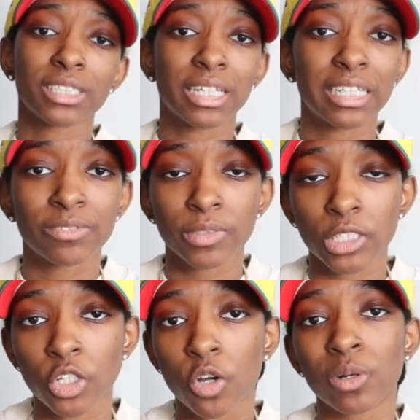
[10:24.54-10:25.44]
today's
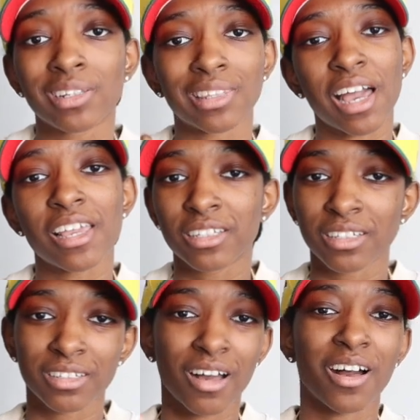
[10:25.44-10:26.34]
video, like,
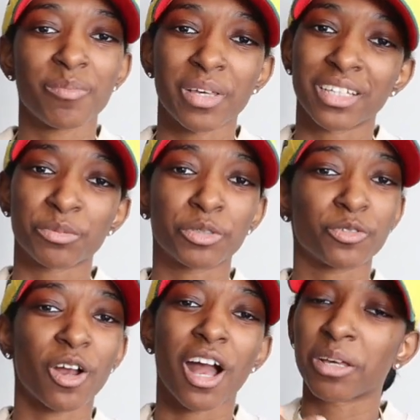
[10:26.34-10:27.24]
comment,
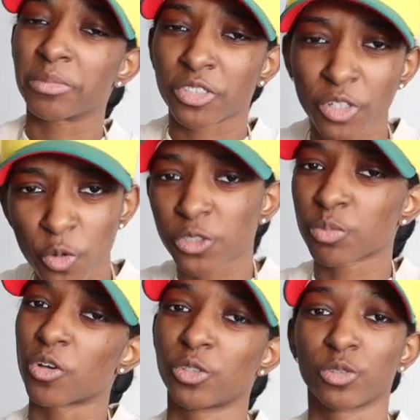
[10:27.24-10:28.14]
subscribe, show a
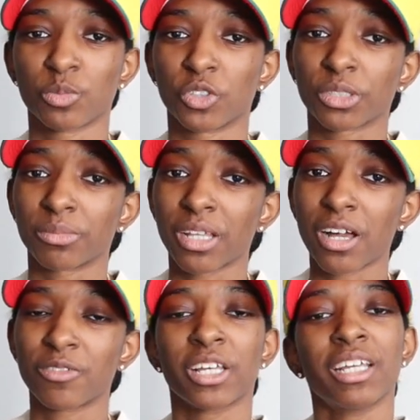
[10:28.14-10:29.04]
small YouTuber some
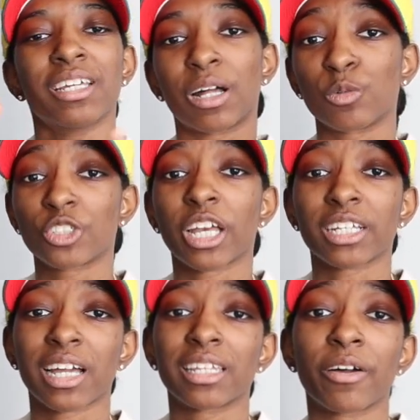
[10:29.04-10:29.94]
love, and I will check
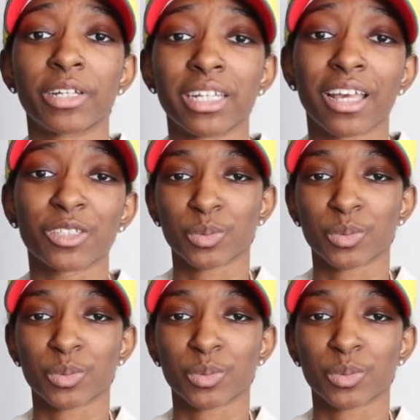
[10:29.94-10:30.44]
y'all out in the next